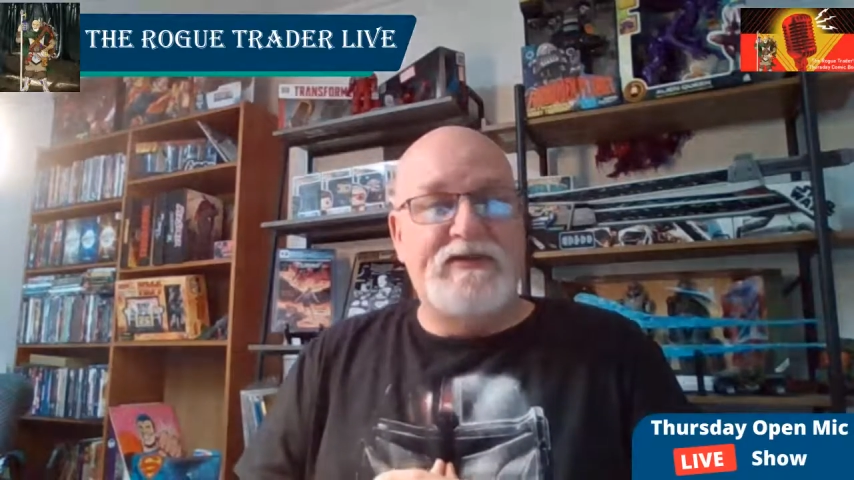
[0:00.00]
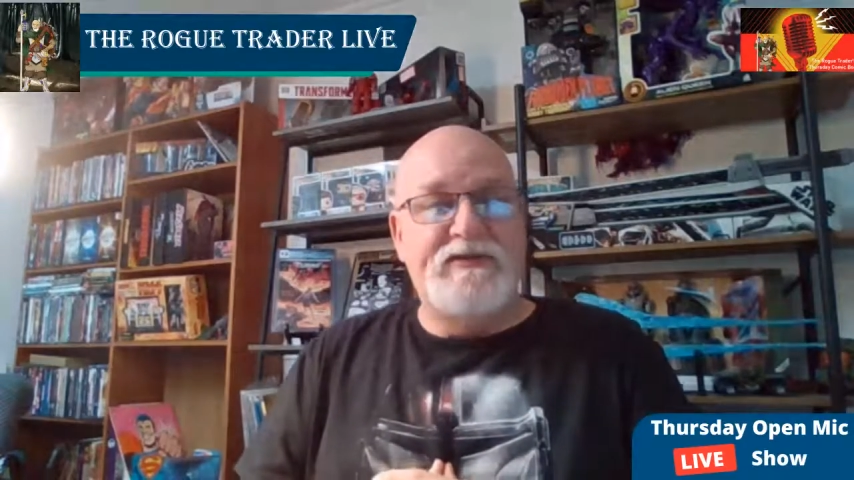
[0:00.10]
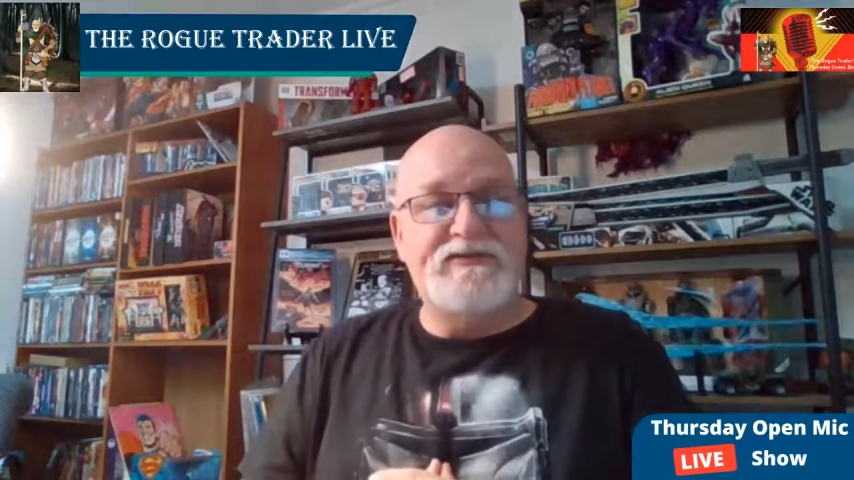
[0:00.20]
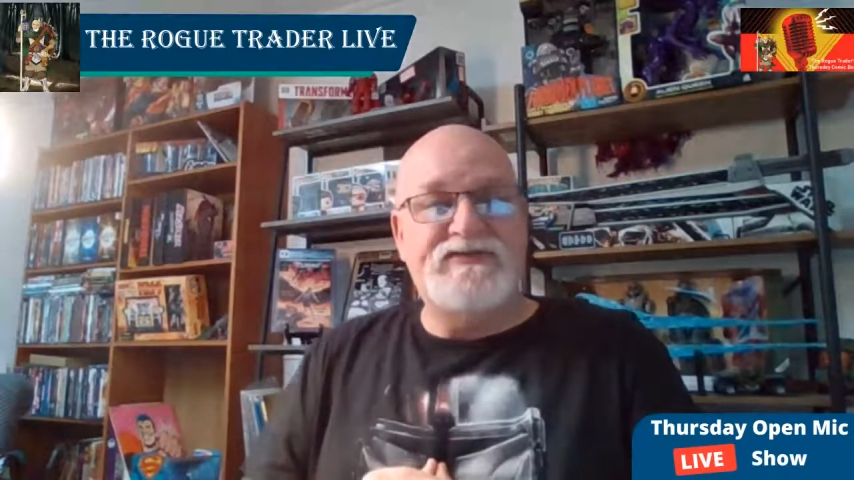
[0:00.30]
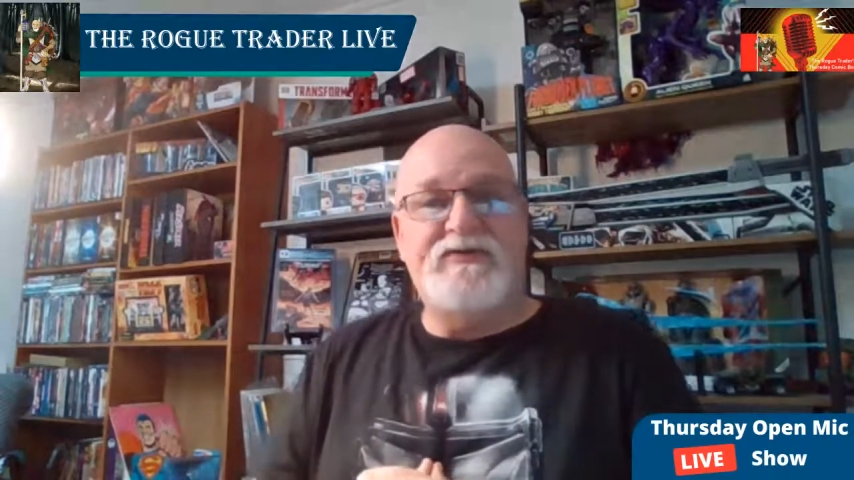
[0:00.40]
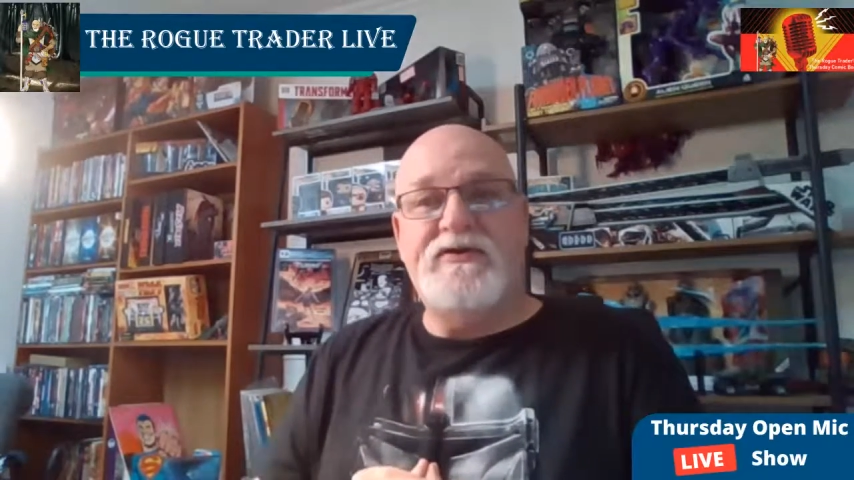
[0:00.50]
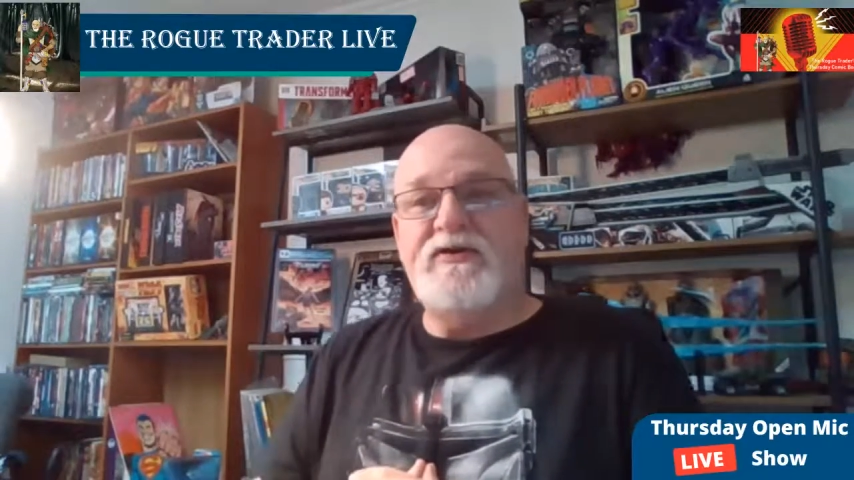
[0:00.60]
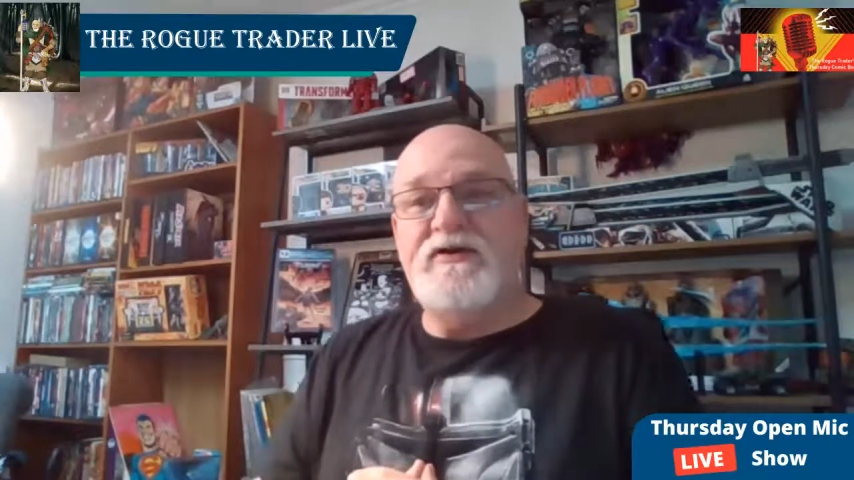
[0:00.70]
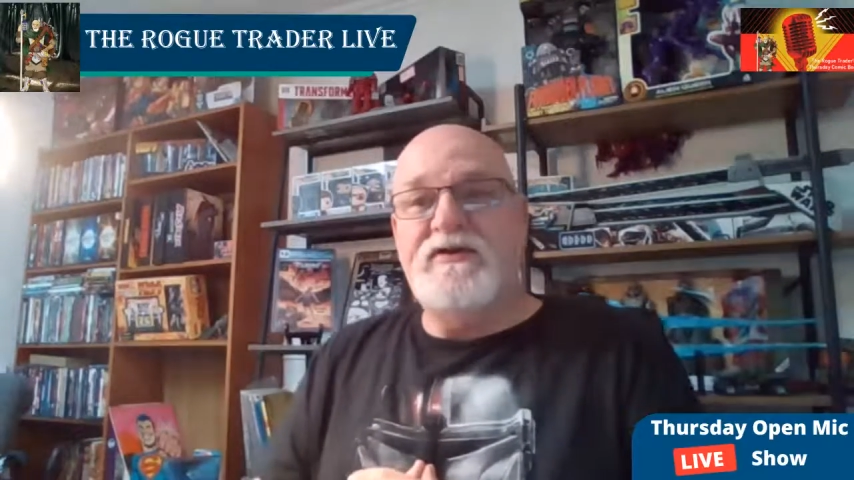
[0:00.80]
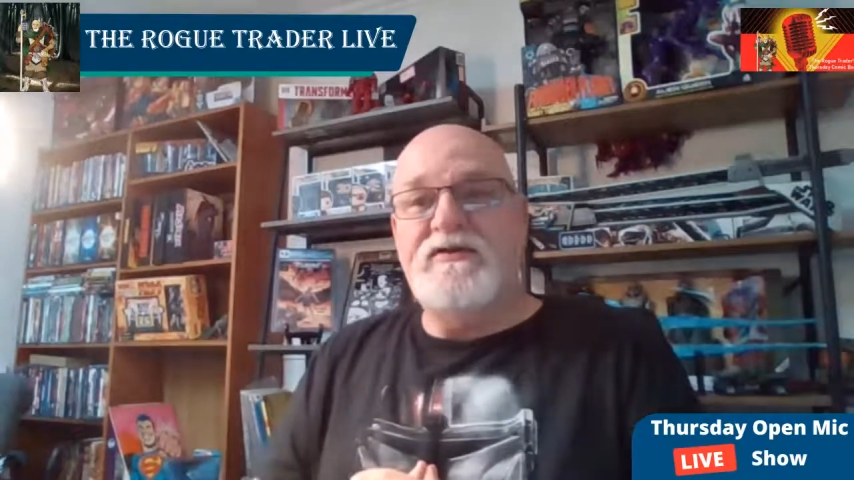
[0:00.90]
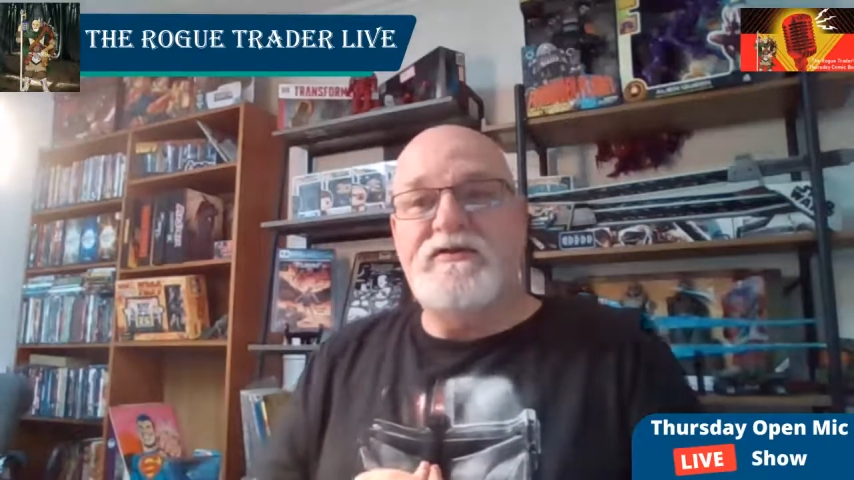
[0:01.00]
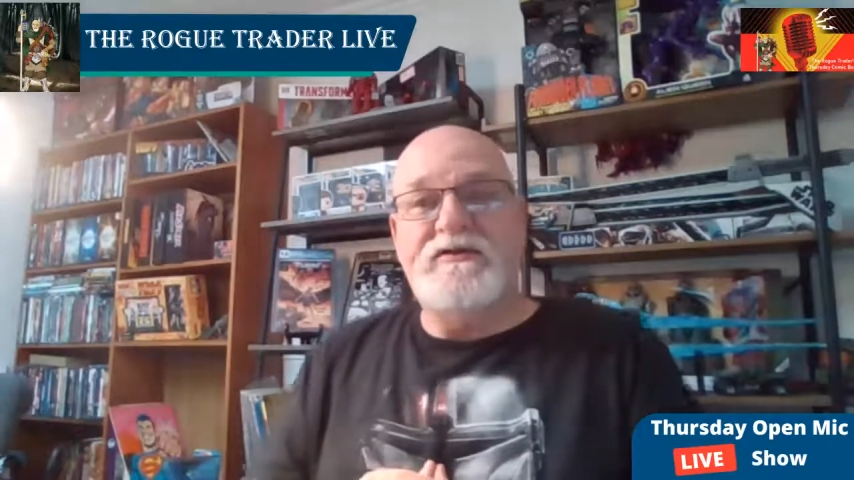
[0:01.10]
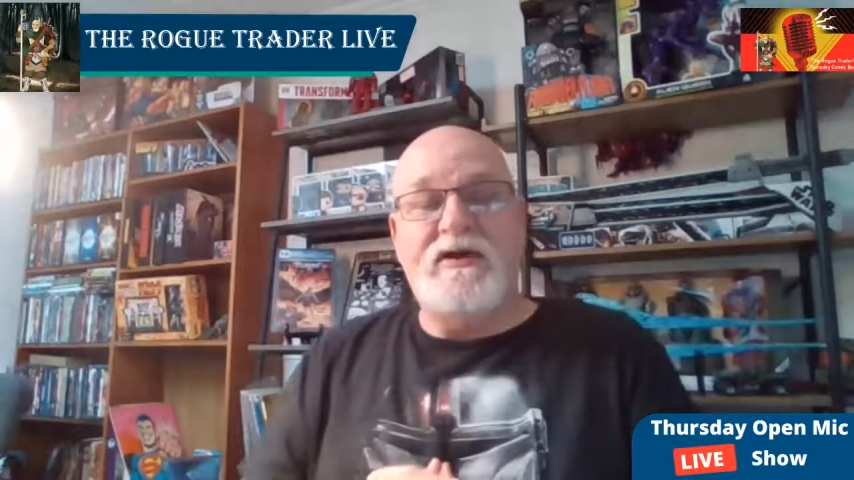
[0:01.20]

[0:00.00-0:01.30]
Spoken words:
that's going on in the